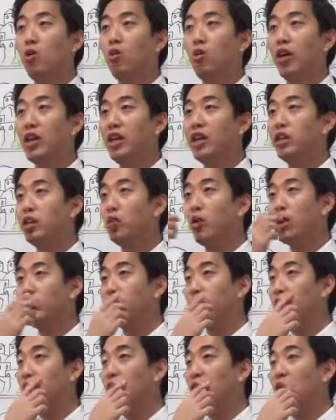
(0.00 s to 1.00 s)
What he's
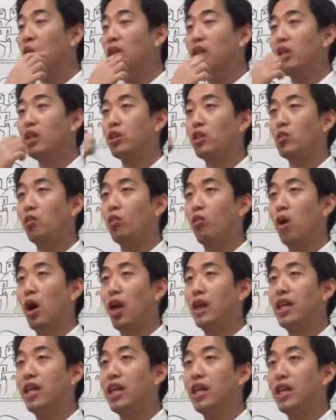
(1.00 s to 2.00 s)
going to do is
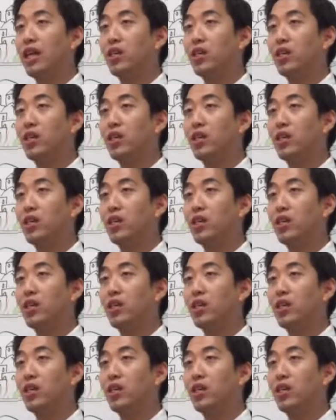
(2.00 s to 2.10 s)
one,